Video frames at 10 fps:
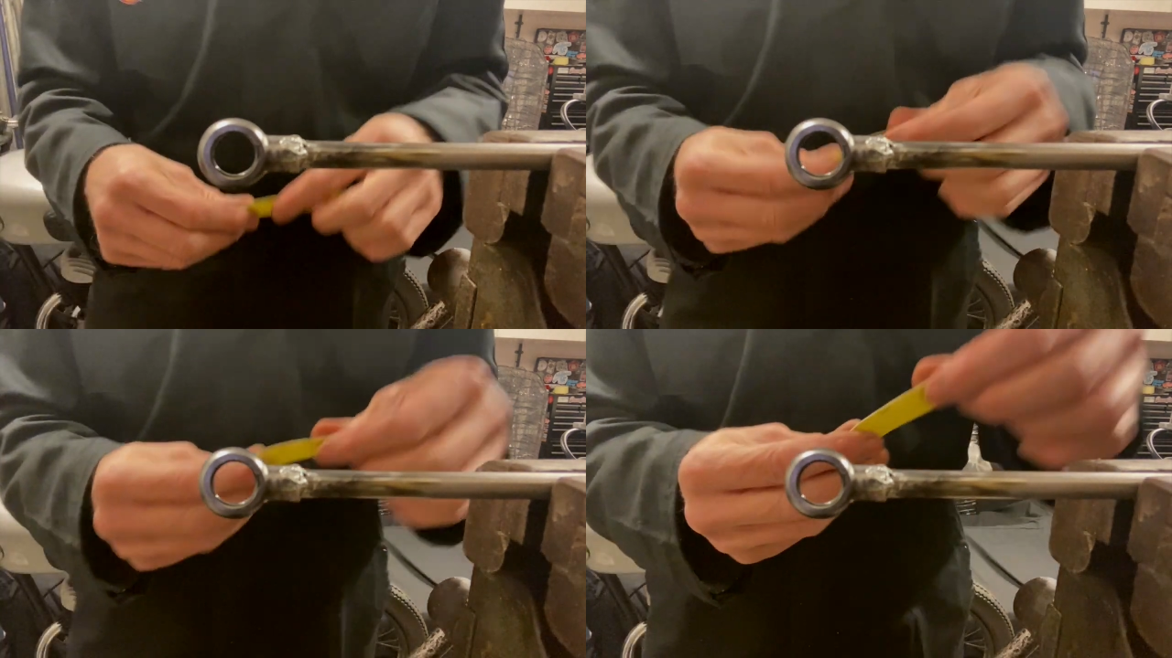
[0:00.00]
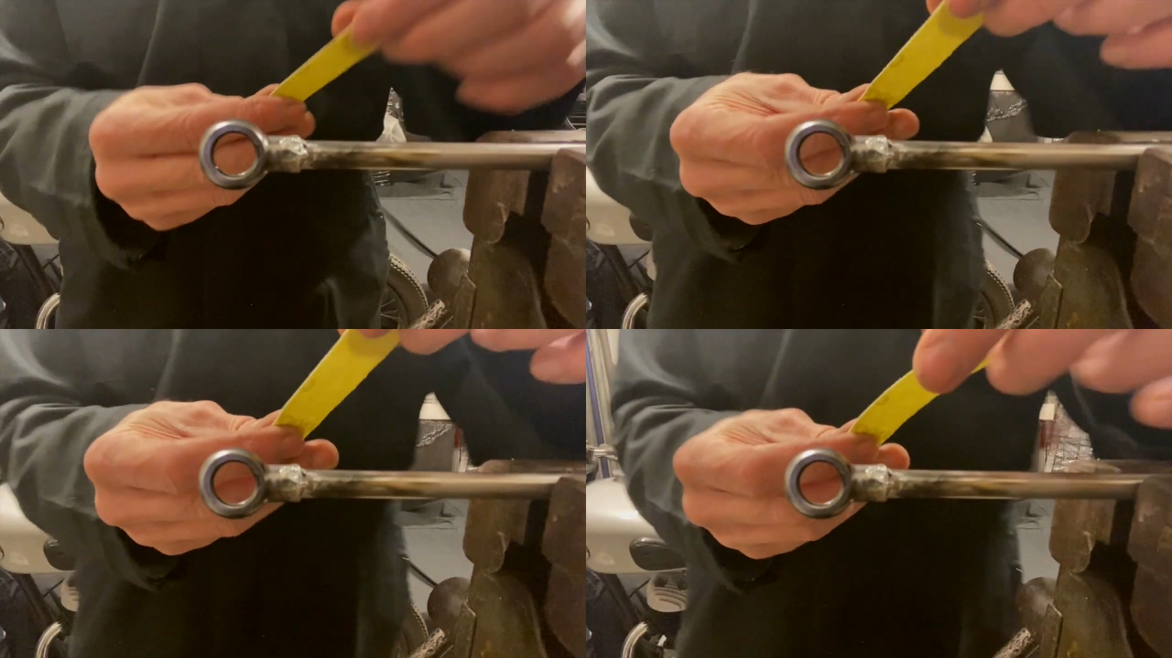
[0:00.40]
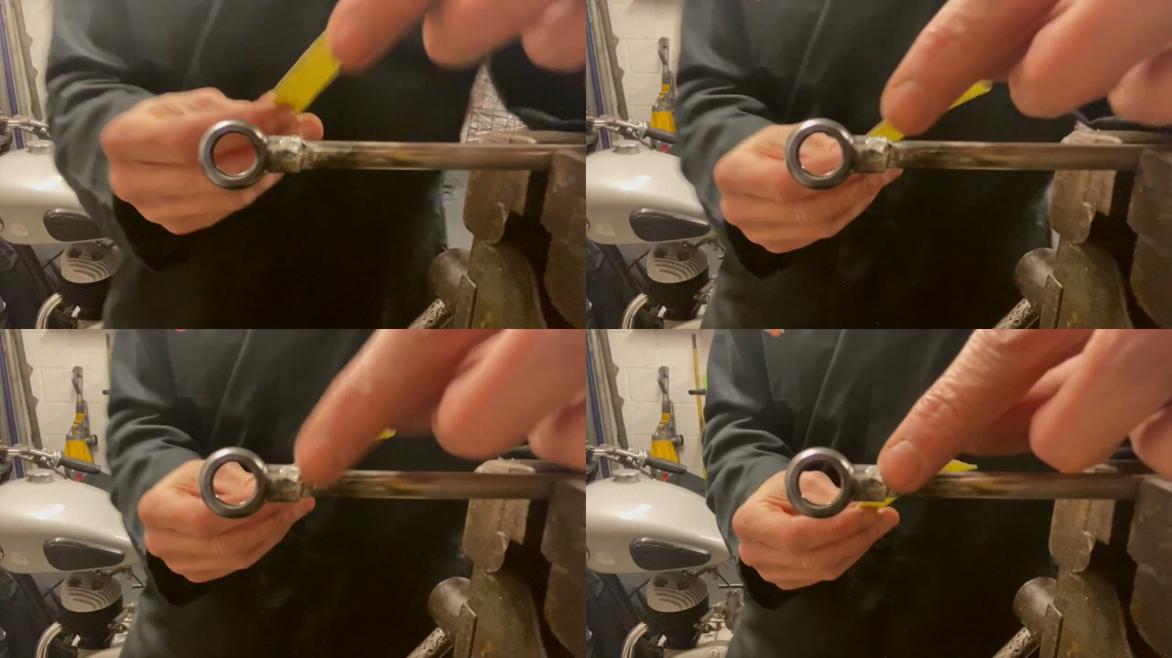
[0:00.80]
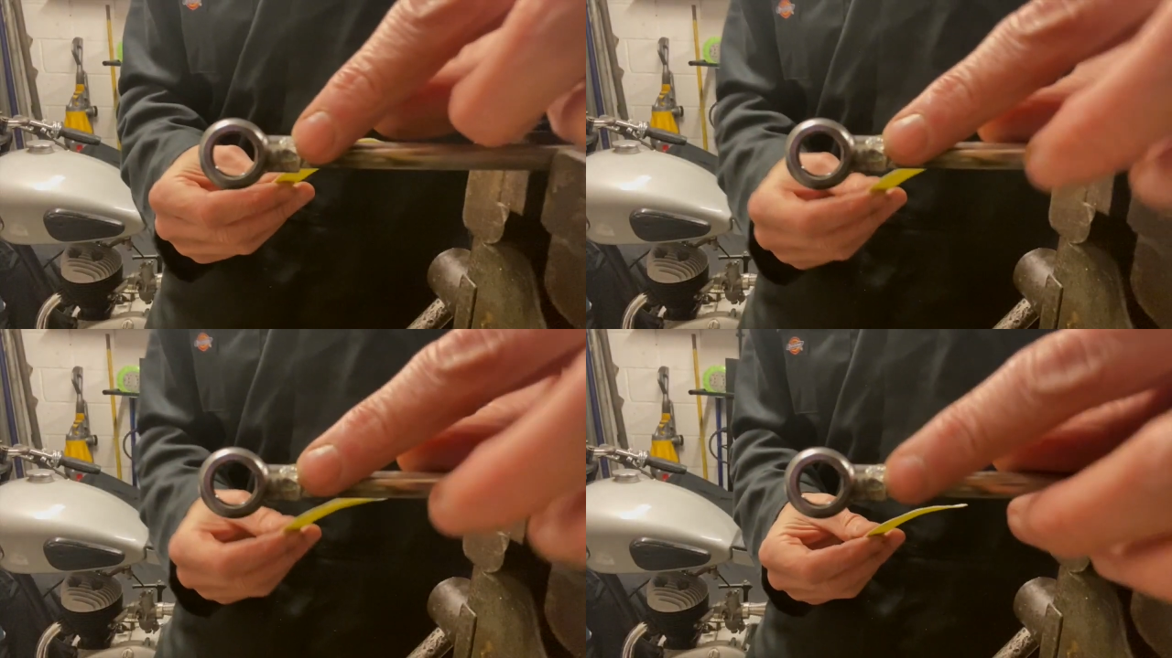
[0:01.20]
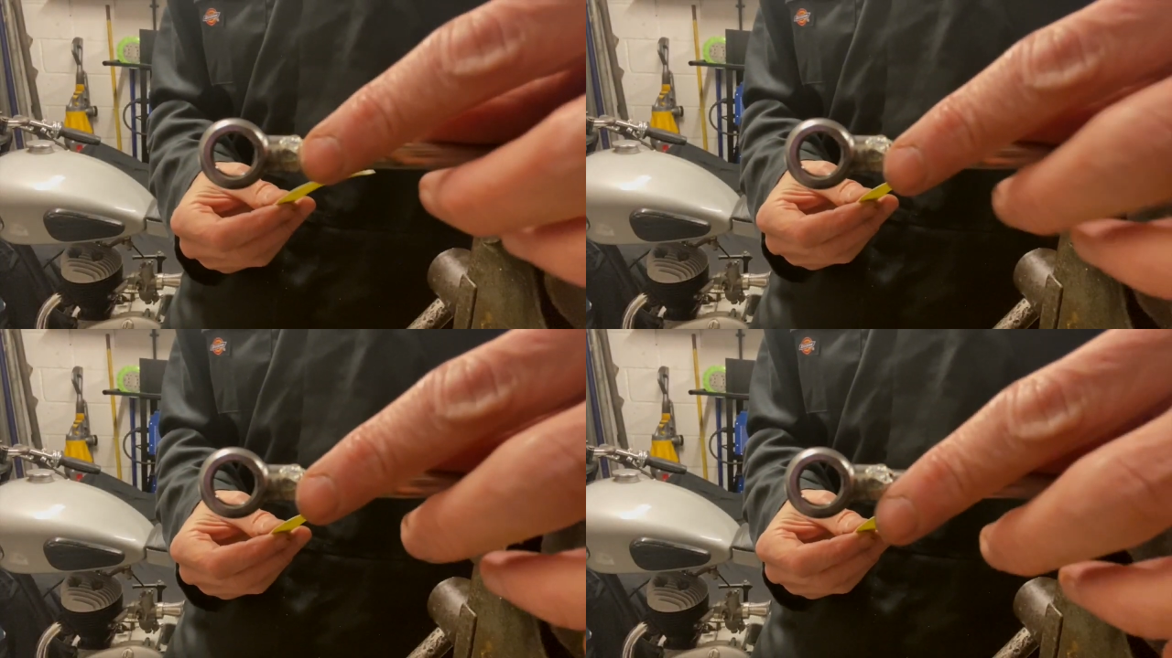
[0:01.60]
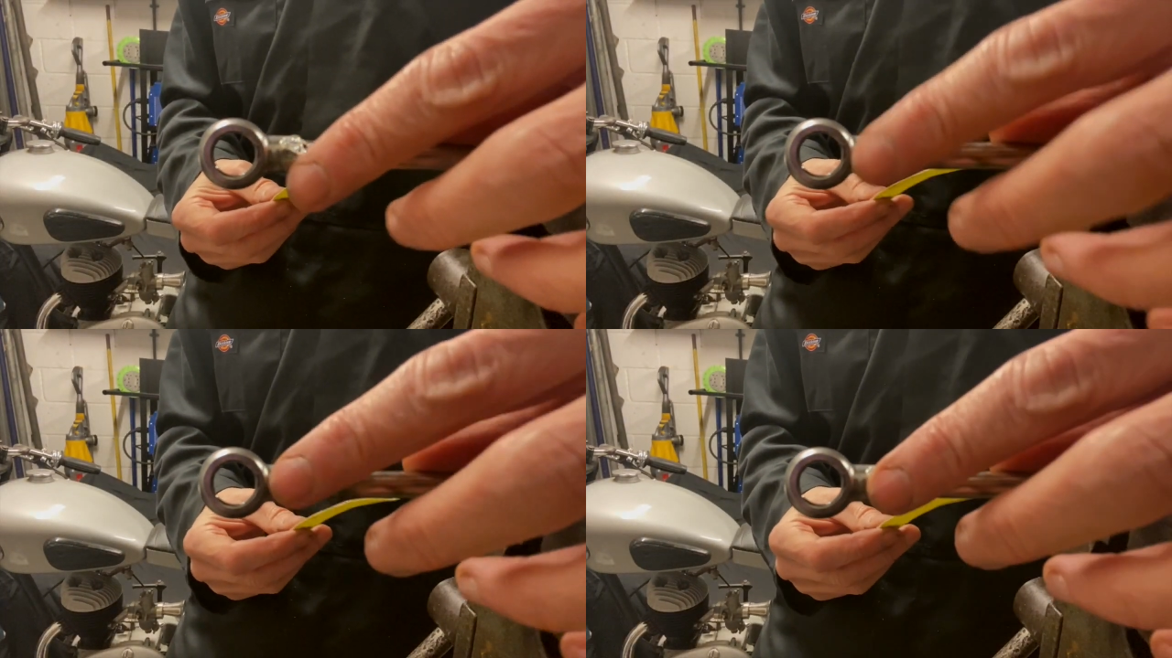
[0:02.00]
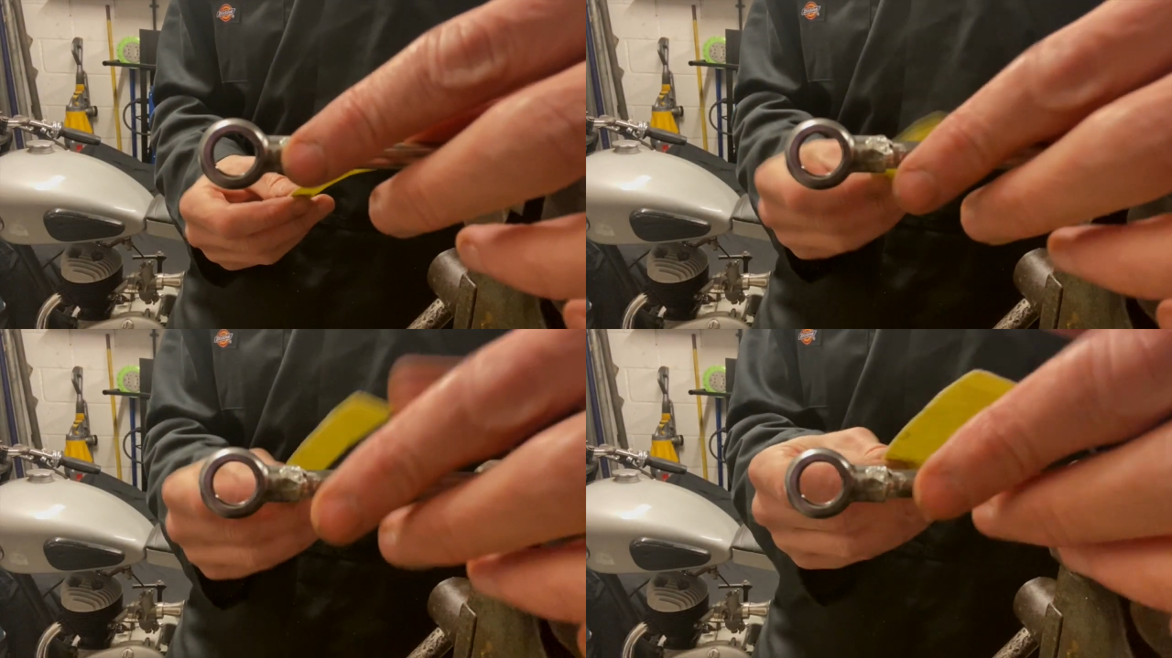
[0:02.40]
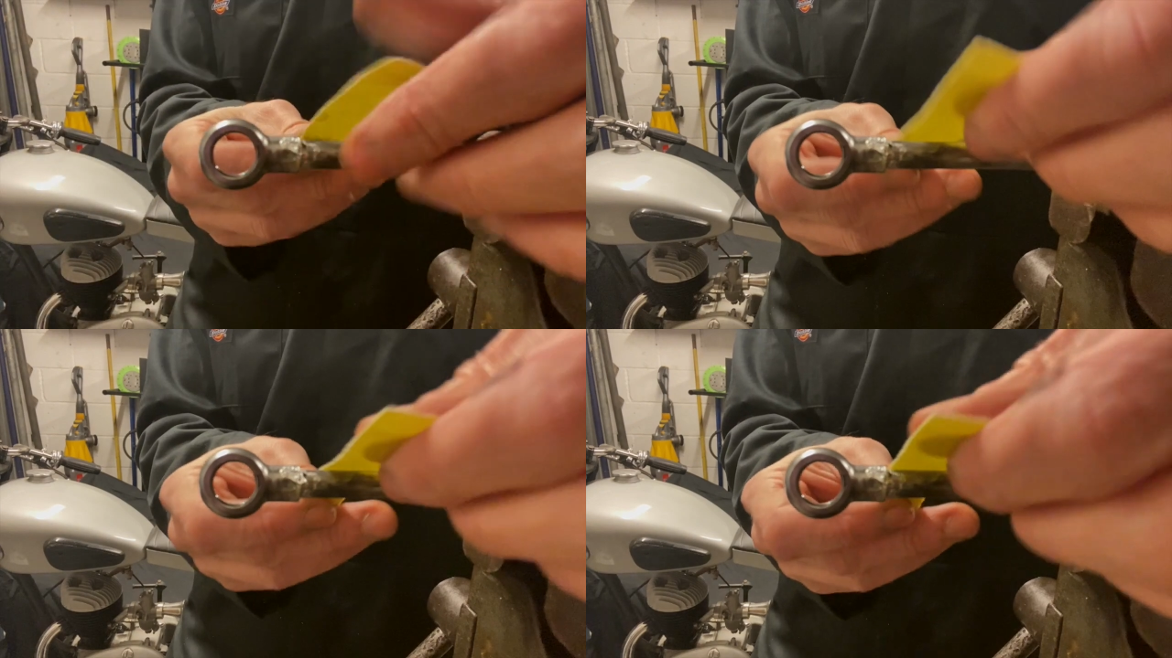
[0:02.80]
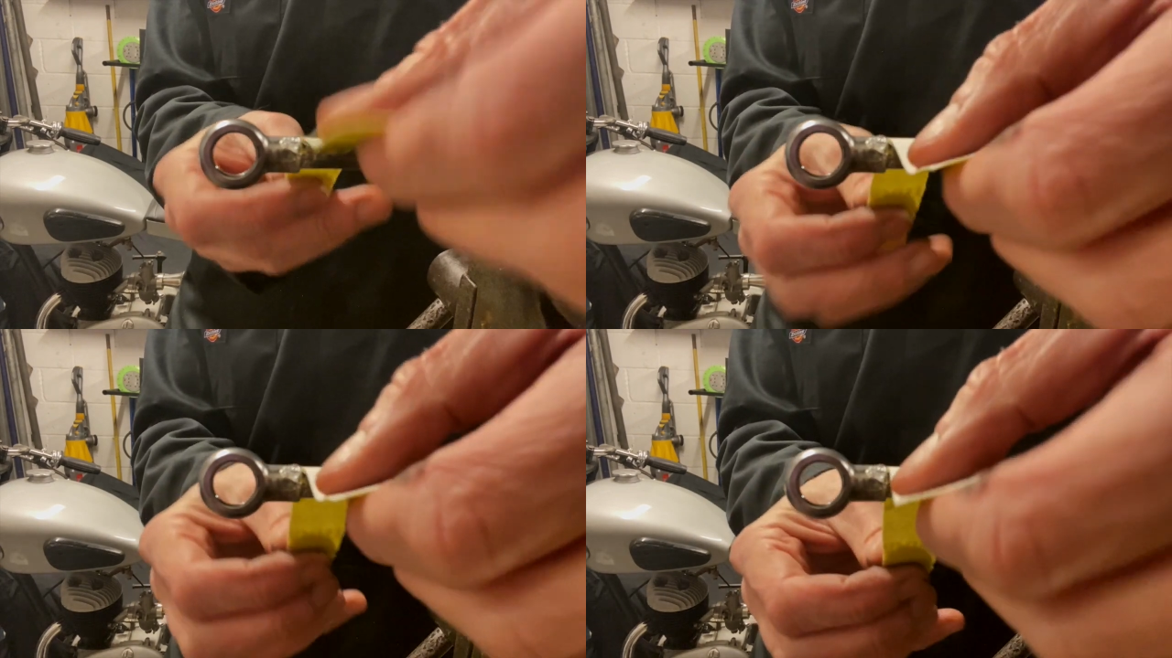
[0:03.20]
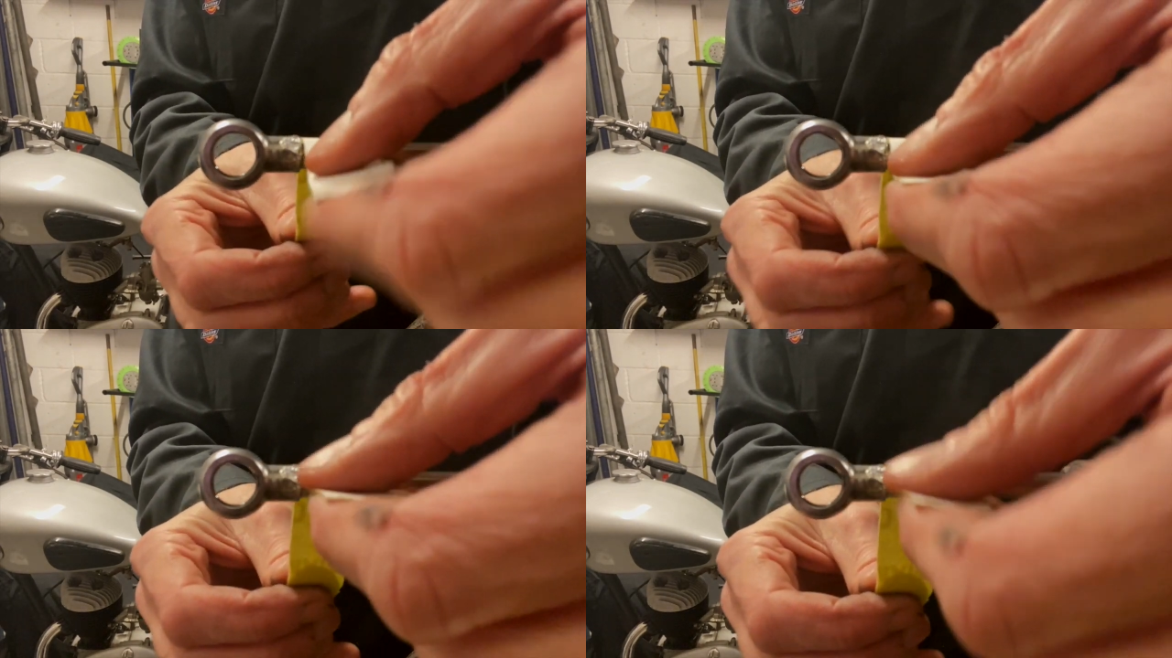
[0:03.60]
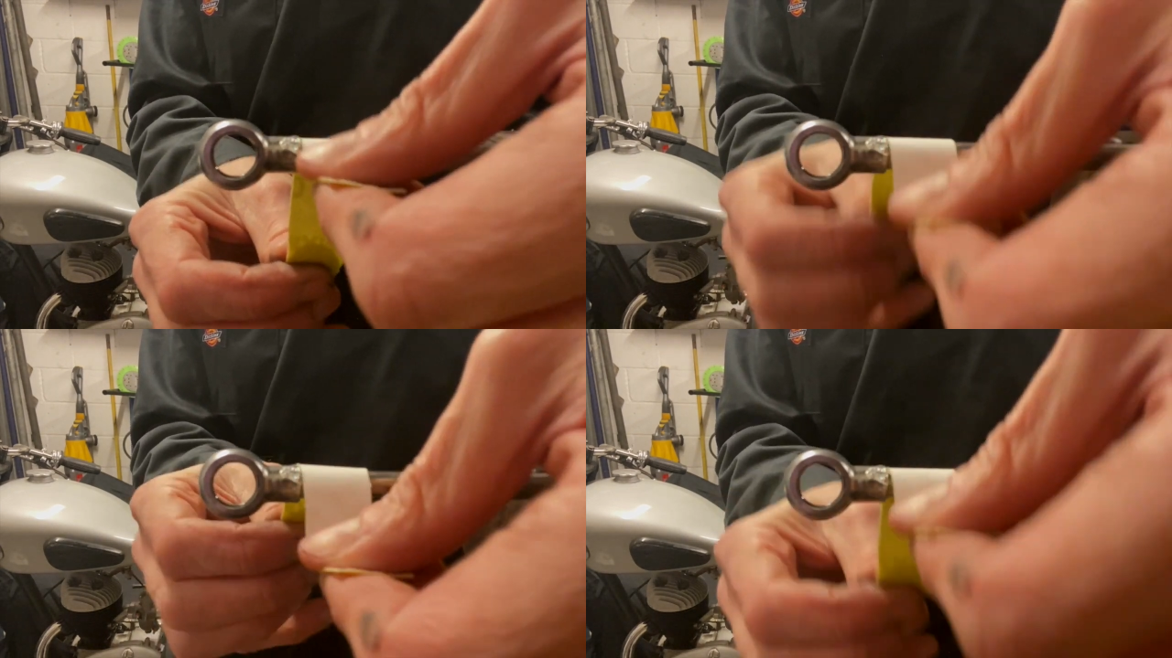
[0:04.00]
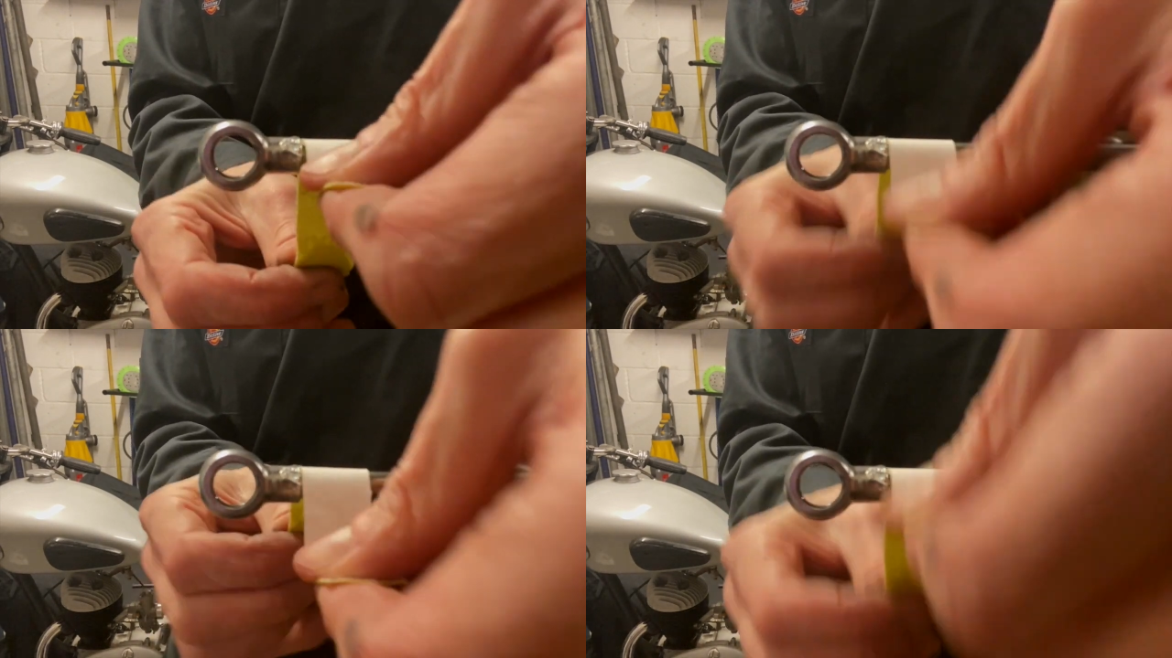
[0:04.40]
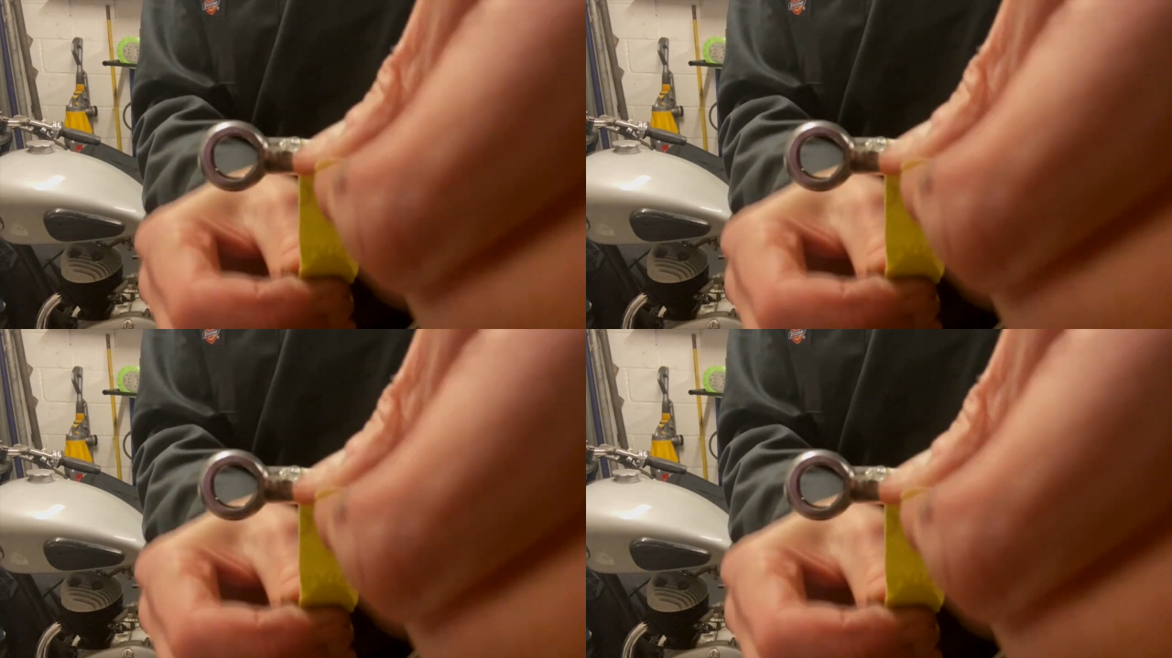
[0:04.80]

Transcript: No face is visible, so there are no lips to read.